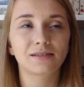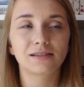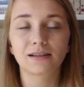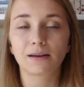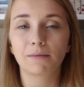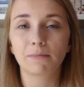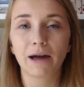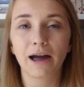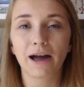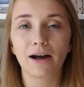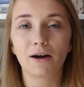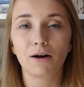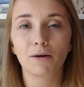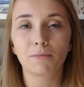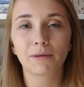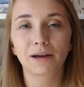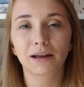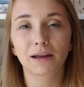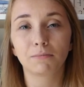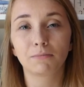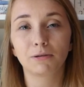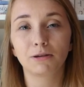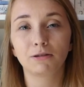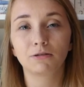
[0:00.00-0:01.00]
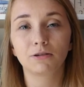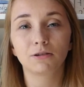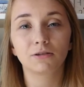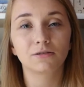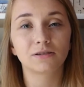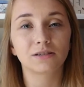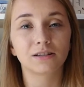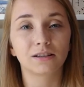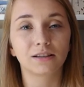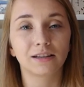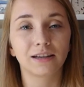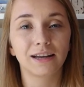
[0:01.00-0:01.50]
somehow my
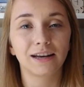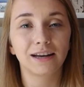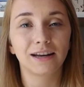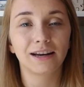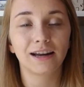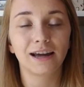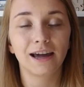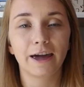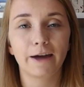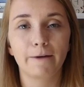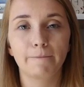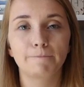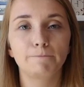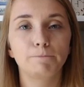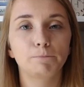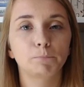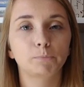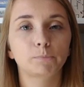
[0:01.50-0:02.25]
computer deleted it.